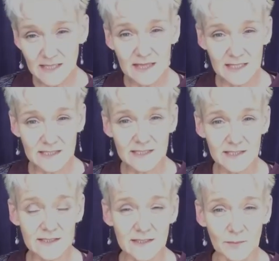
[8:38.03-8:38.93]
this
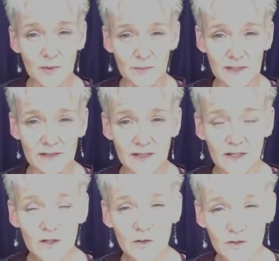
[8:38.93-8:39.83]
supplement
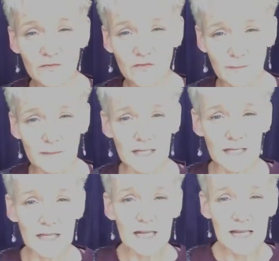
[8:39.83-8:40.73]
good for
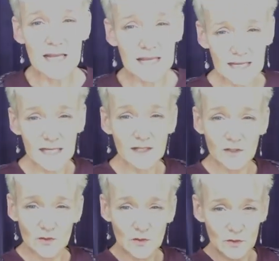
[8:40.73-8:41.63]
me? And
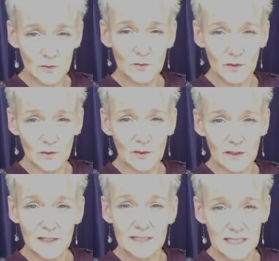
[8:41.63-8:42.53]
do
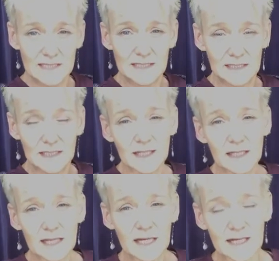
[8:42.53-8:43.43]
your testing.
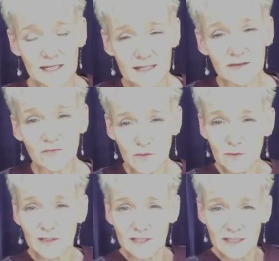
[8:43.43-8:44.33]
And if you
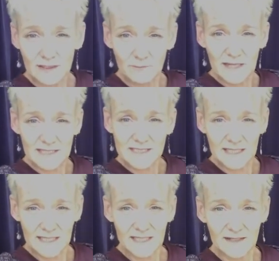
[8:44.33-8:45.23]
can
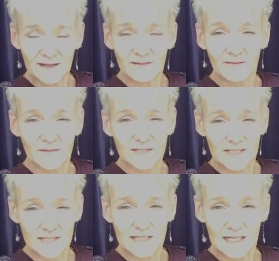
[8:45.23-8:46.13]
maintain for
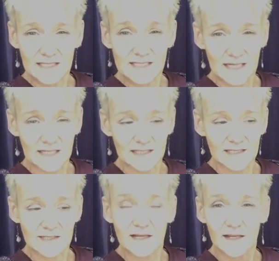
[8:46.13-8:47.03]
6 to 8
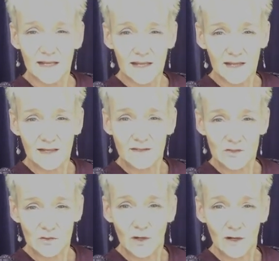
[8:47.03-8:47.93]
seconds a
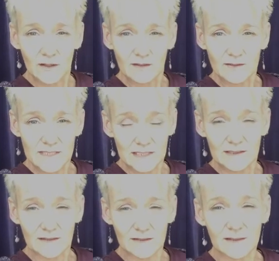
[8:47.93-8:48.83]
strong signal,